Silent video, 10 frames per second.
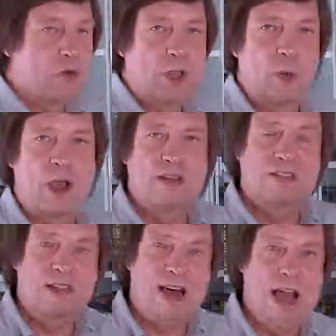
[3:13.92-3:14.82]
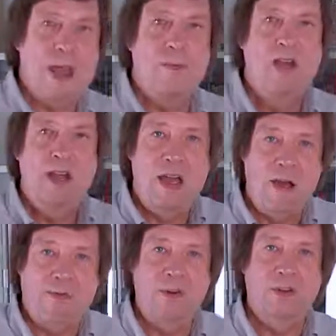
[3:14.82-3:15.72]
requires time,
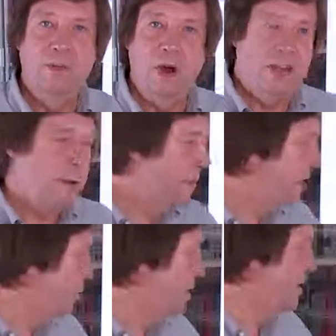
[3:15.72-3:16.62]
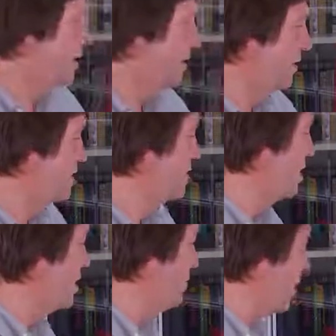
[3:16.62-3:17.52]
effort, money, but we said that this is an
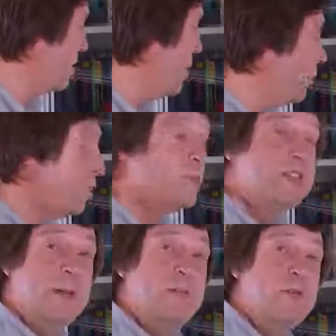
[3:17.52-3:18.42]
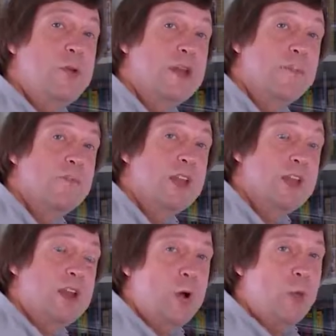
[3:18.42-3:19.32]
easy part. Now, from step 3,
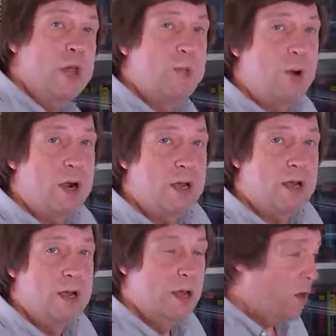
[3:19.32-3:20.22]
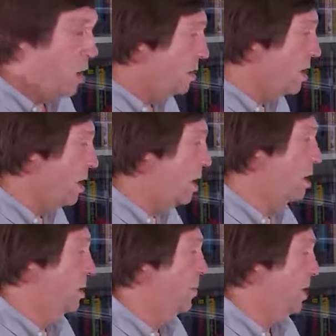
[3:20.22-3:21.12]
we embark on a
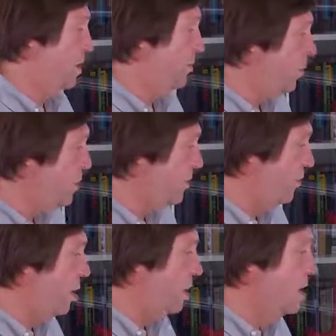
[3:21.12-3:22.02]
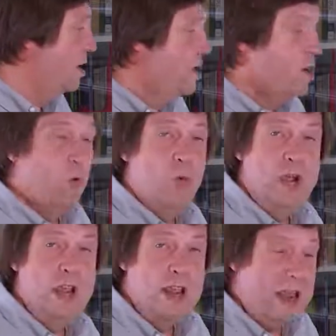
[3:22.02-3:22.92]
hard part. First of all,
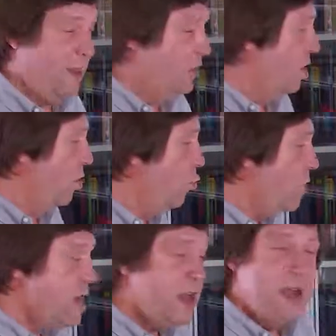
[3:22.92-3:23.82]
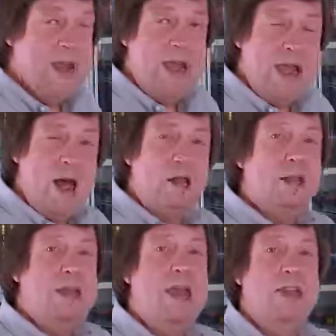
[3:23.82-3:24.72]
we
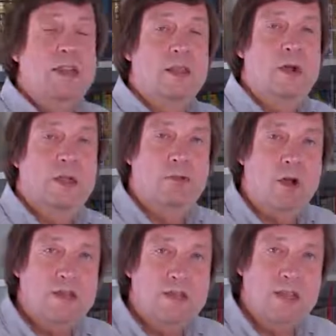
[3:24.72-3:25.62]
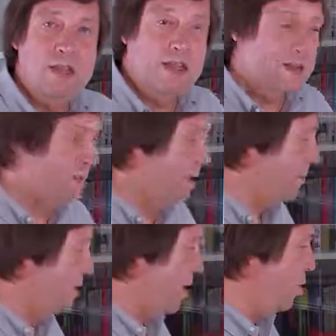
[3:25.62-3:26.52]
allocate indirect costs in a
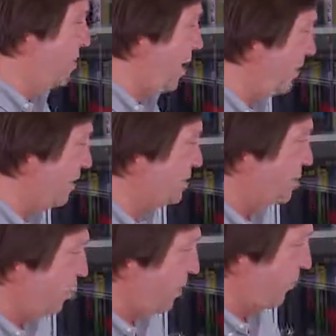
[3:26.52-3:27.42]
step-down method, so we